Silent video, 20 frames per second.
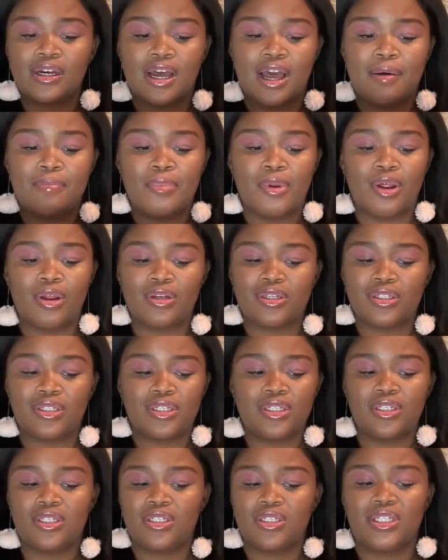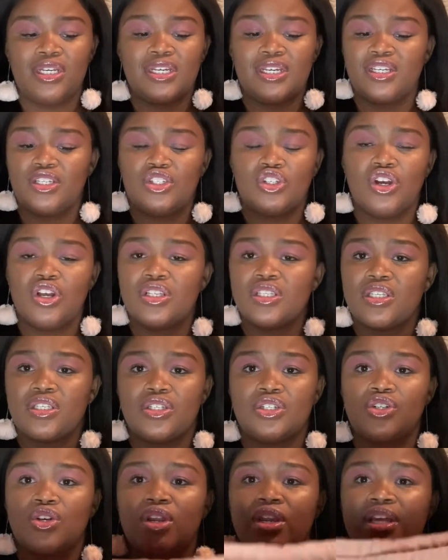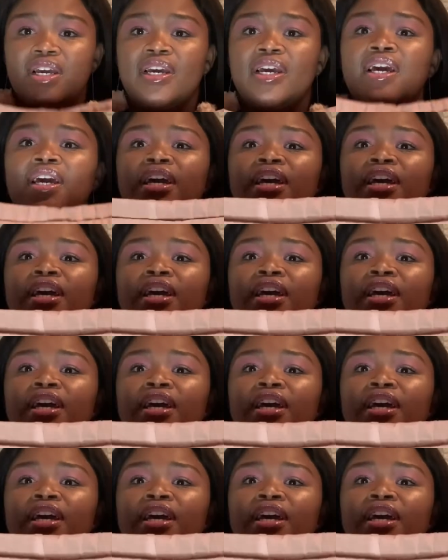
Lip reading: I'm not taking chances, darling.